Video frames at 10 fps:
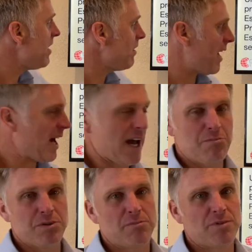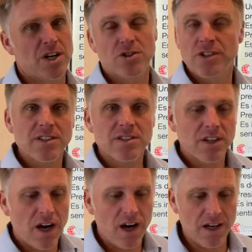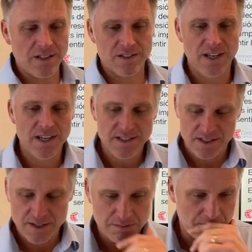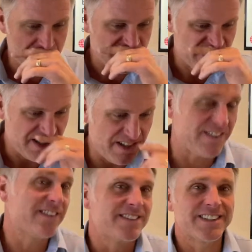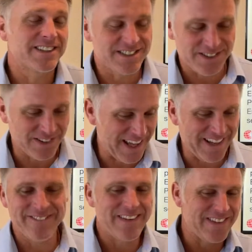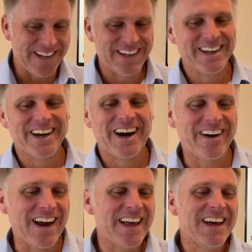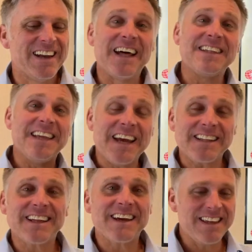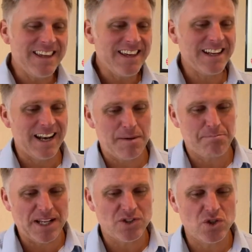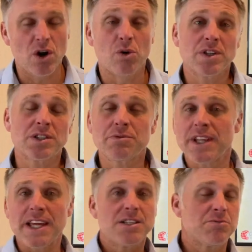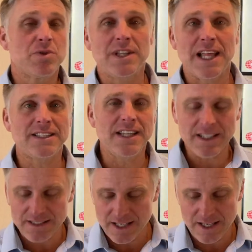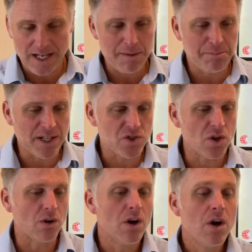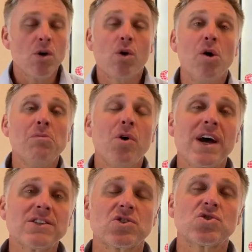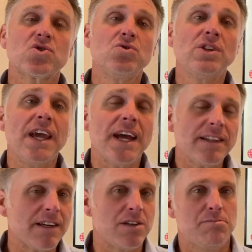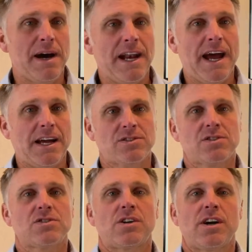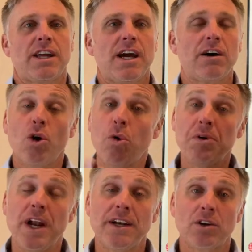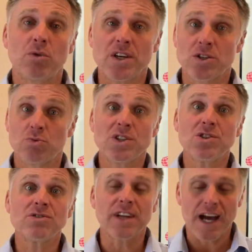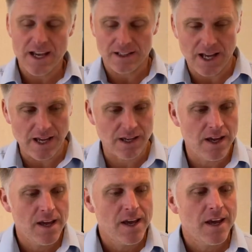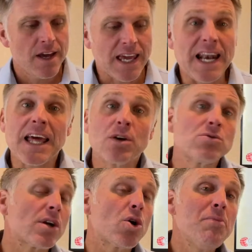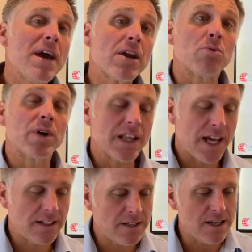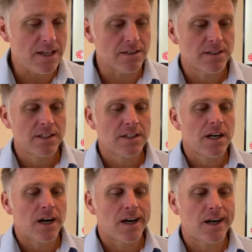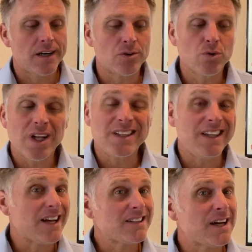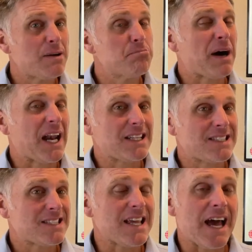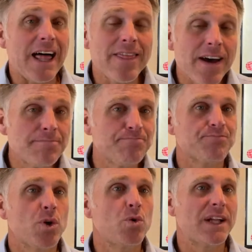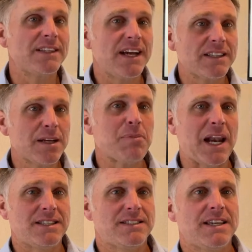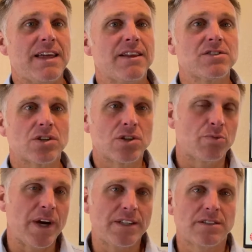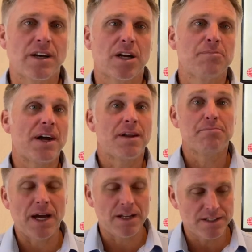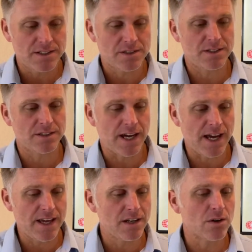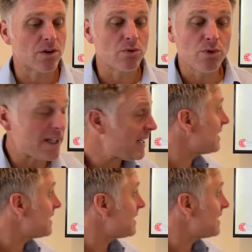high blood pressure. It doesn't cause symptoms until it's too late, baby. All right, la dieta y la presión. What's the relation between la dieta y la presión? ¿Cómo es su dieta, you might ask, starting out, open-ended question. What's your diet like? ¿Qué le gusta comer? What do you like to eat? Una dieta balanceada. Una dieta balanceada is a good way to talk about a balanced diet. Or una dieta